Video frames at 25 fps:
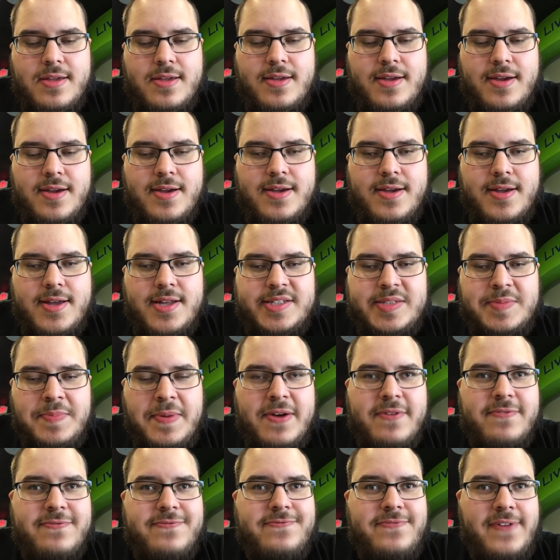It's
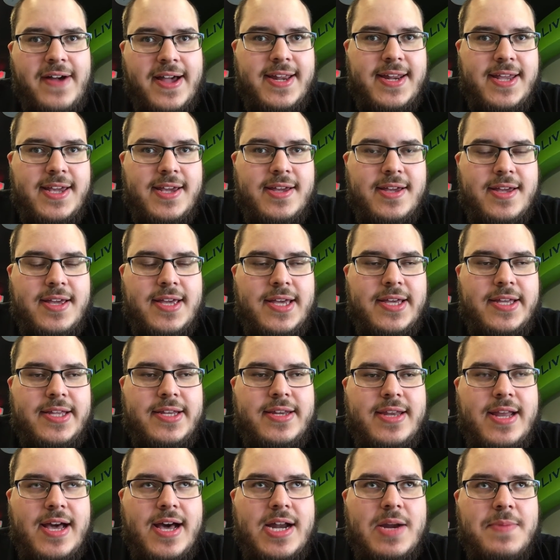about fighting,
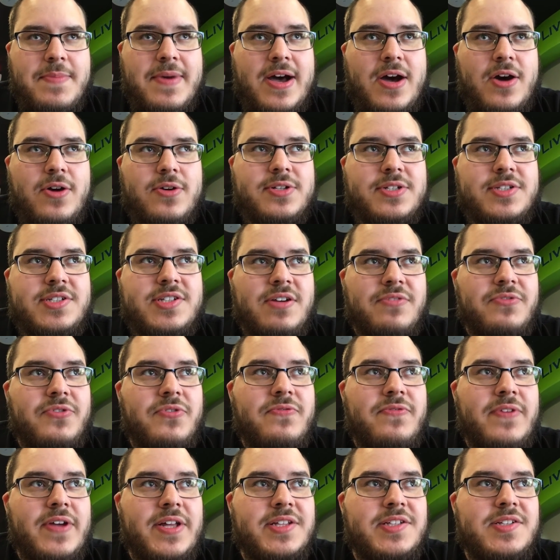and not about
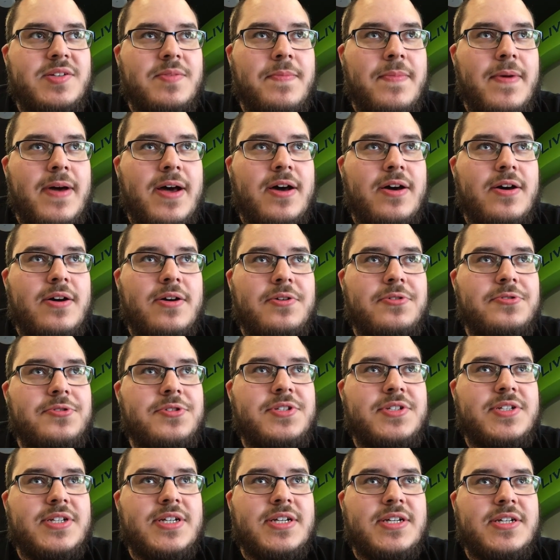self-defense,
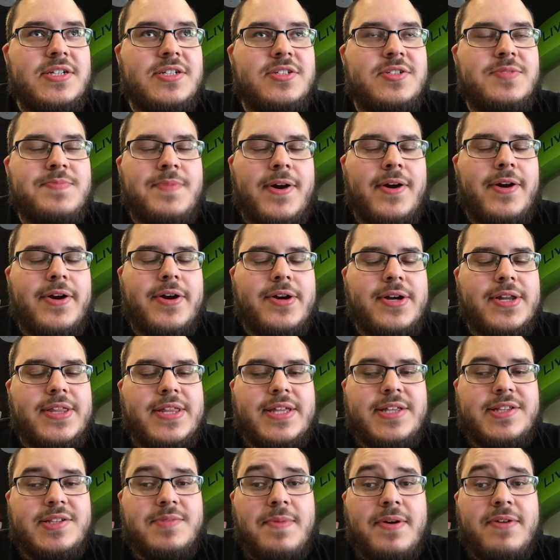about sparring or
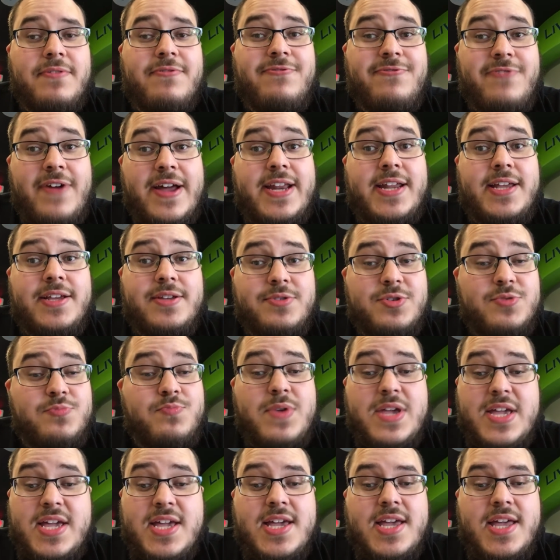anything. It's about fighting, just
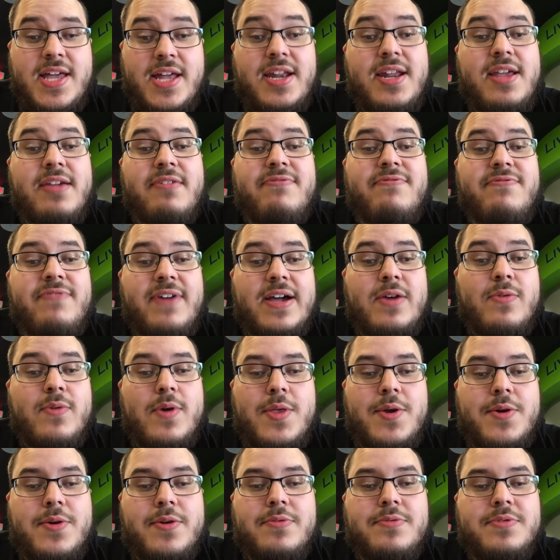being in a fight,
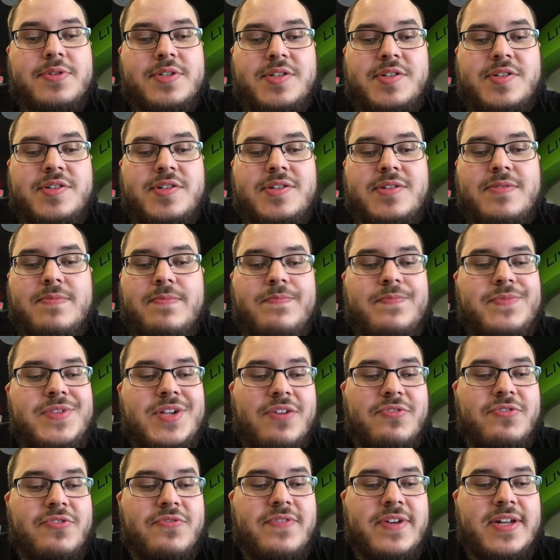whether it was
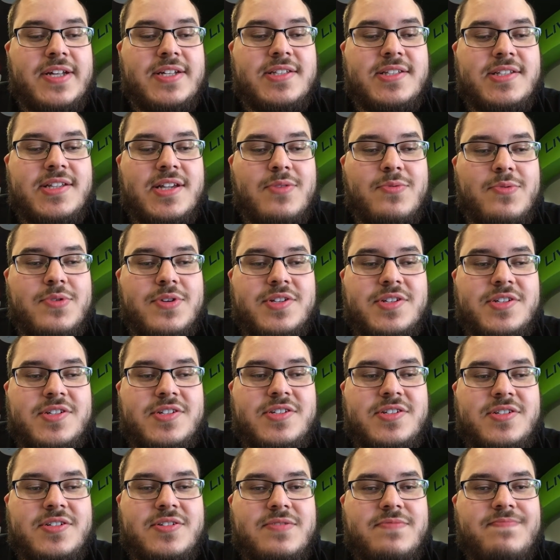self-defense, it
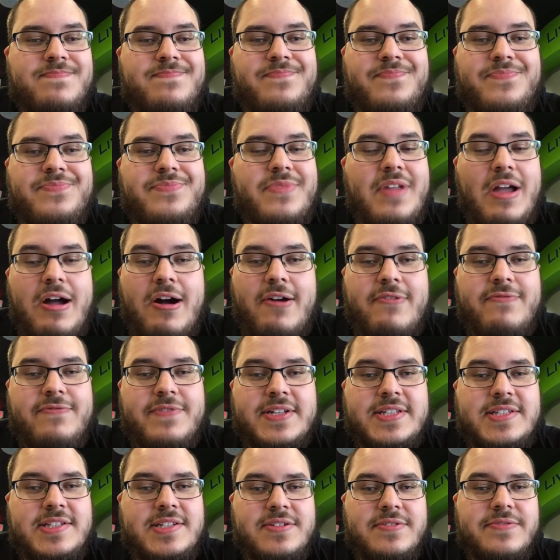was
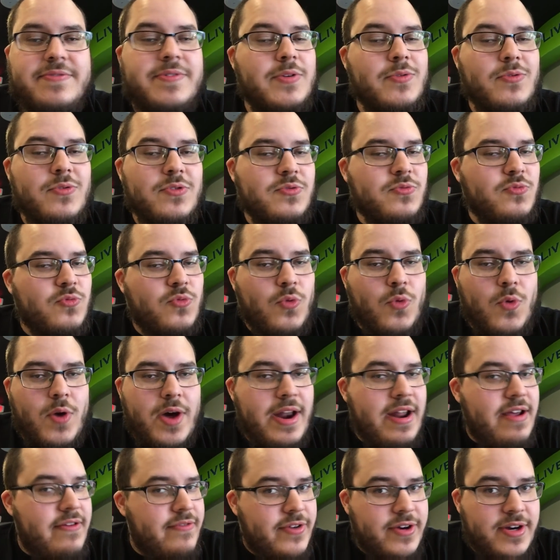offensive, it was
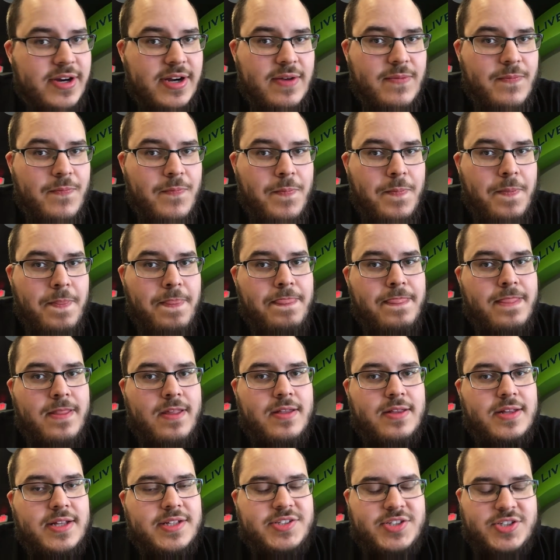whatever.
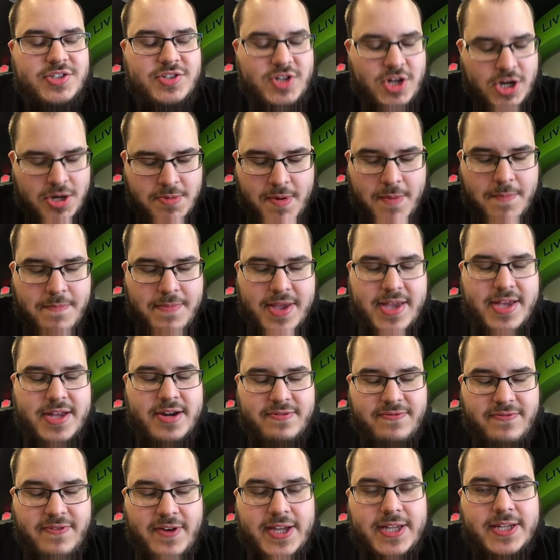Let's just talk about being in
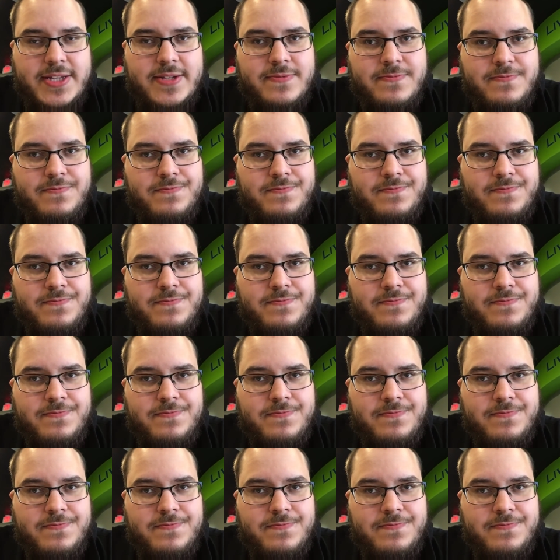a fight.